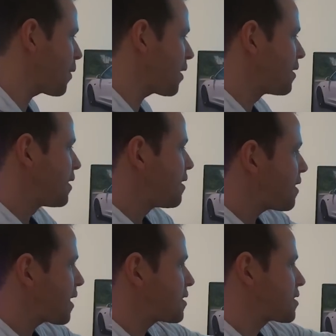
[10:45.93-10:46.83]
But
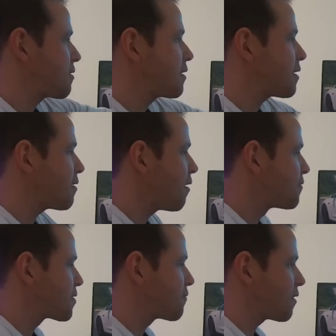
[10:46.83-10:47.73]
that interior,
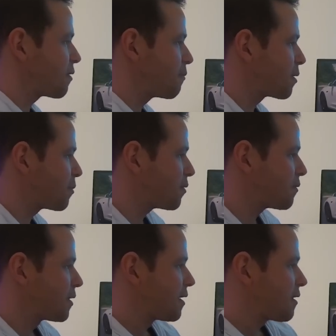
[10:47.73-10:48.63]
obviously very
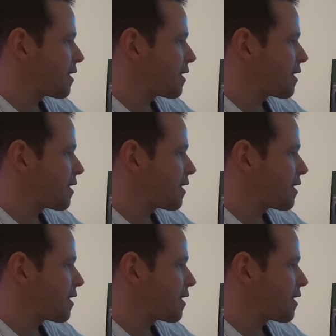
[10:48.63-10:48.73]
minimal.